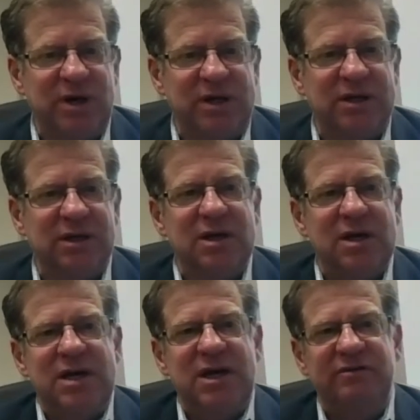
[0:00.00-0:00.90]
And uh,
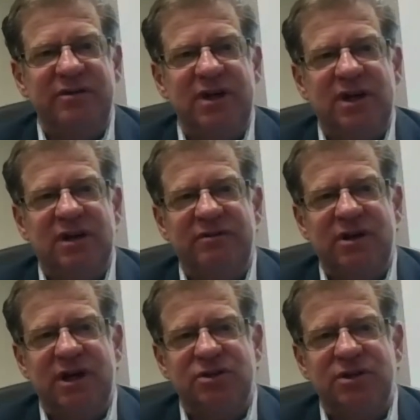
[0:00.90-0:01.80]
every, every
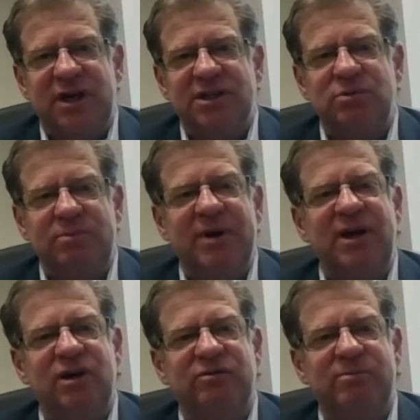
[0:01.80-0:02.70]
country has to be bending over